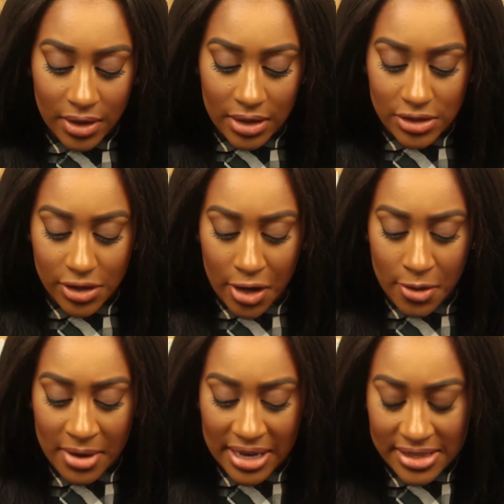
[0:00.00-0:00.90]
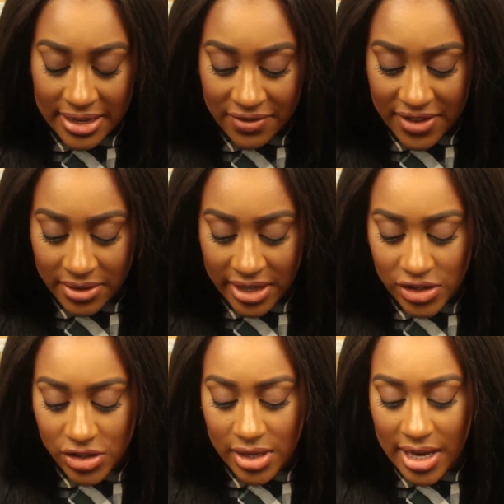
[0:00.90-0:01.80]
So my second
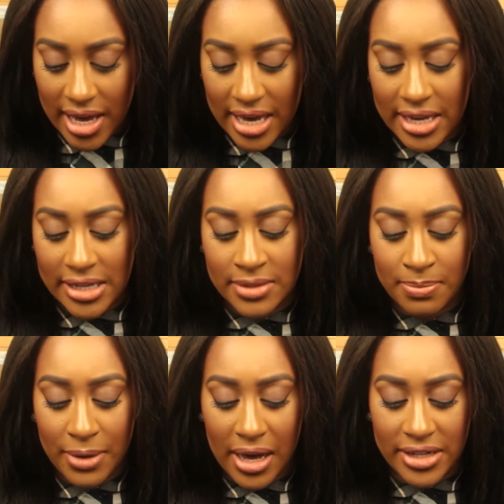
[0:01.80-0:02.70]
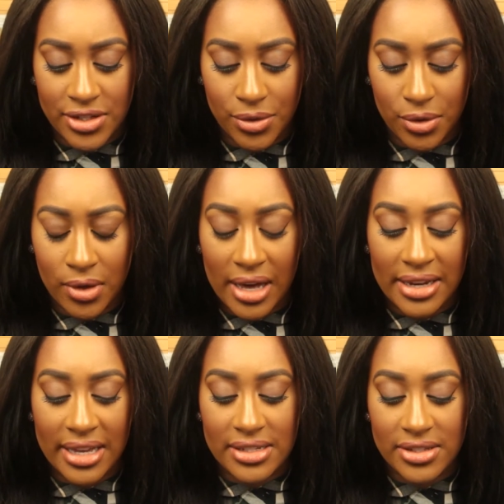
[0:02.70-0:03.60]
foundation is by Dior,
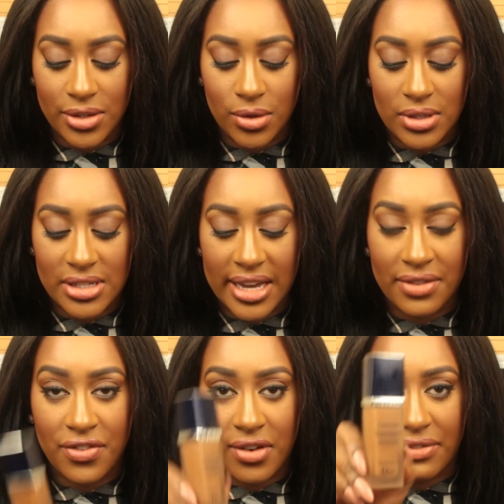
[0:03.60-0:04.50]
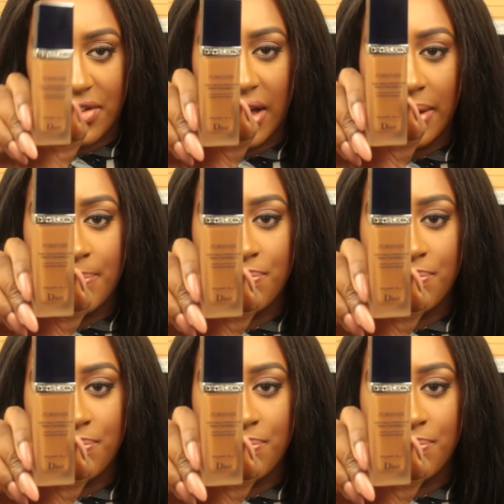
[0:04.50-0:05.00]
and it's Dior Skin Forever.